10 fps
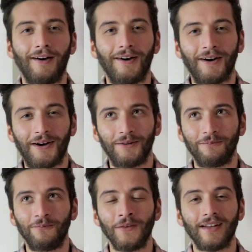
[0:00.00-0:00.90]

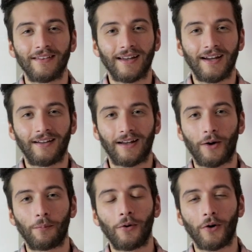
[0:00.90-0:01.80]
Um, then
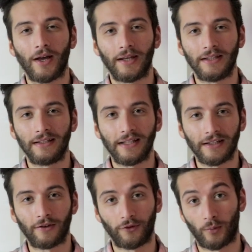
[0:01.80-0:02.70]
I'll put a
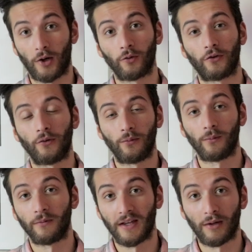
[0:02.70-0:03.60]
link as well to
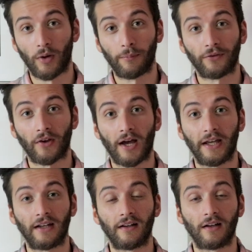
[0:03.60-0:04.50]
their
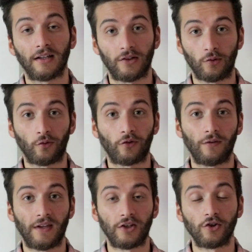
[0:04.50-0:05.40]
website and also
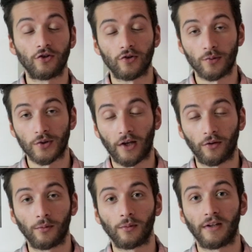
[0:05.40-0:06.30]
their YouTube
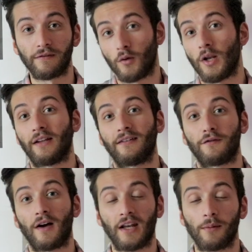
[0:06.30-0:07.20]
channel if you'd like to
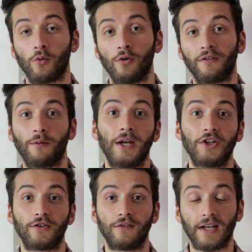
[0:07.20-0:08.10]
find out more
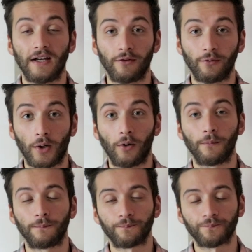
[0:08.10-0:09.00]
information there as well.